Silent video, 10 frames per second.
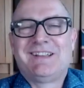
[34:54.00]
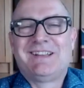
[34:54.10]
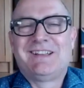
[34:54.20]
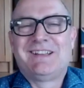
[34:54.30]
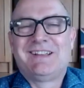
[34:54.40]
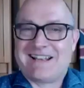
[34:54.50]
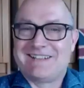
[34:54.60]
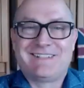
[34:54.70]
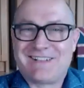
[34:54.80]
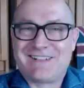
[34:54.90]
And
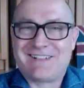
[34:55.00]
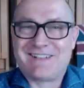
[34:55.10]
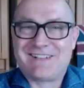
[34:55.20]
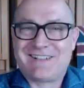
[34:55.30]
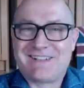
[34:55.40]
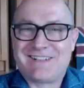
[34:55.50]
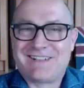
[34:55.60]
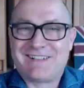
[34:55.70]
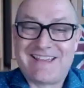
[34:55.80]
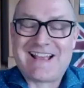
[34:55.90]
I just
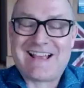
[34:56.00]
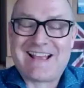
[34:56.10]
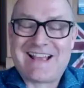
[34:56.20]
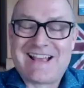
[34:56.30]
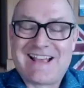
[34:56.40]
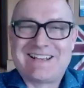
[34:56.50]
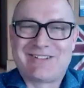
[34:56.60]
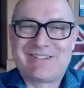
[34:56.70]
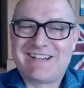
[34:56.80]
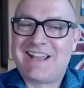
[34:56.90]
thought they
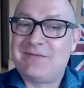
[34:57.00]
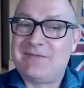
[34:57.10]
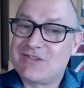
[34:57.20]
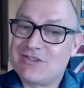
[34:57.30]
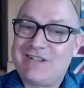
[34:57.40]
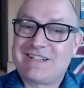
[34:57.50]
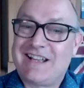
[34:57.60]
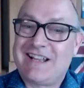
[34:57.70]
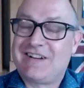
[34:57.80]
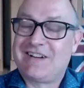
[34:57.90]
all had exotic names,
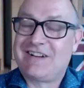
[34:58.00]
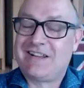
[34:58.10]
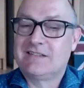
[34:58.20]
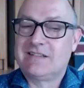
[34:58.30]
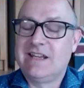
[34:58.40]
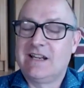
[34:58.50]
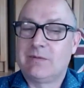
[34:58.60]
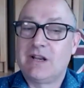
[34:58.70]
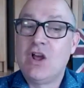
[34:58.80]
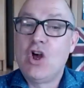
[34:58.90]
and she just had a very
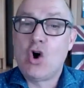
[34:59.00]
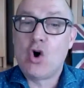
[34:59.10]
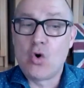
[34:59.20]
singular one.